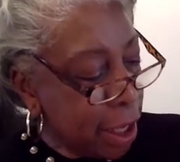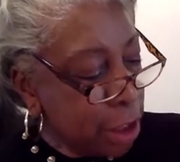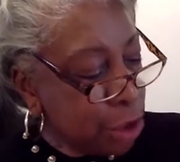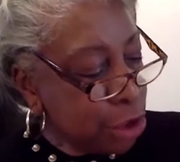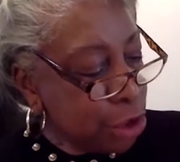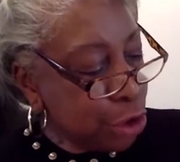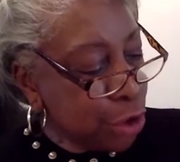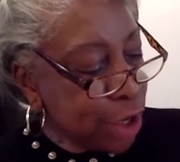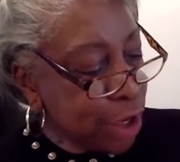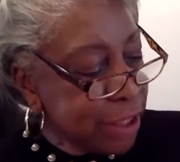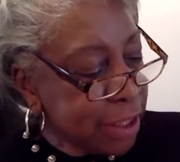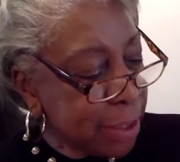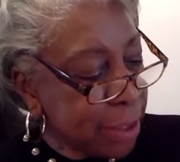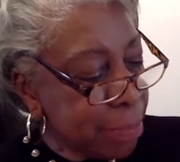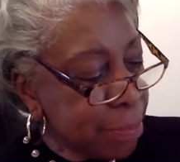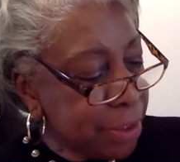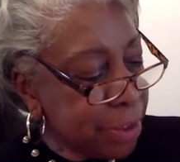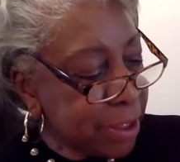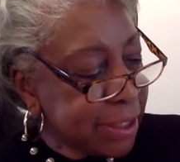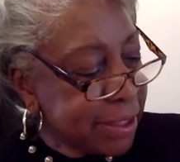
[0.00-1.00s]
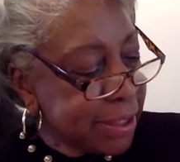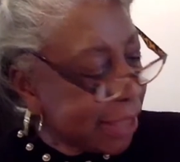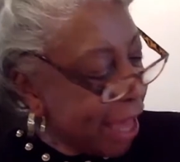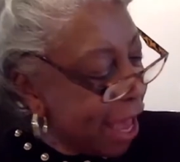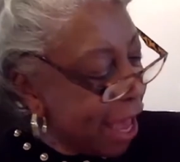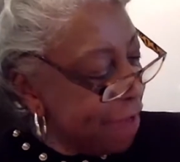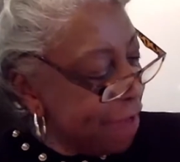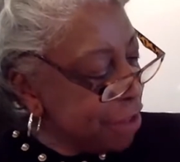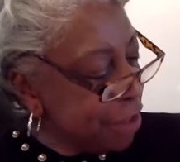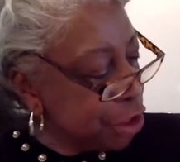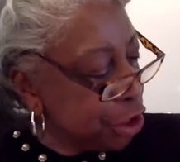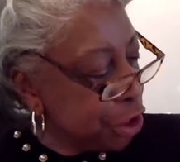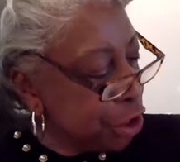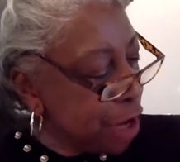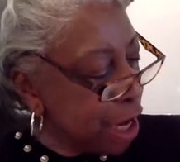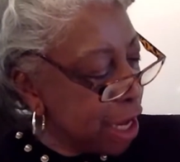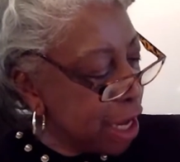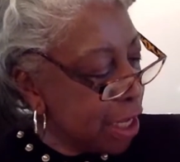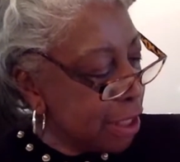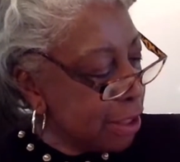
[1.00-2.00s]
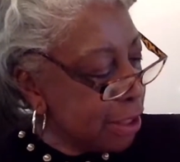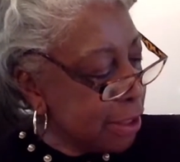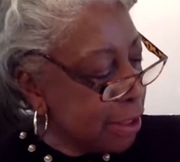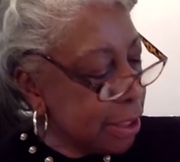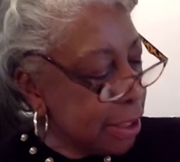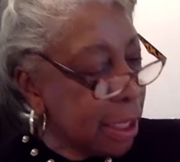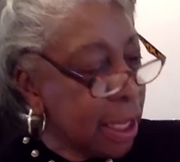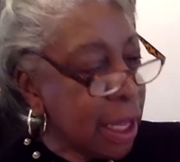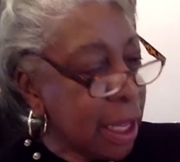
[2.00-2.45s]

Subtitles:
During the book scavenger hunt,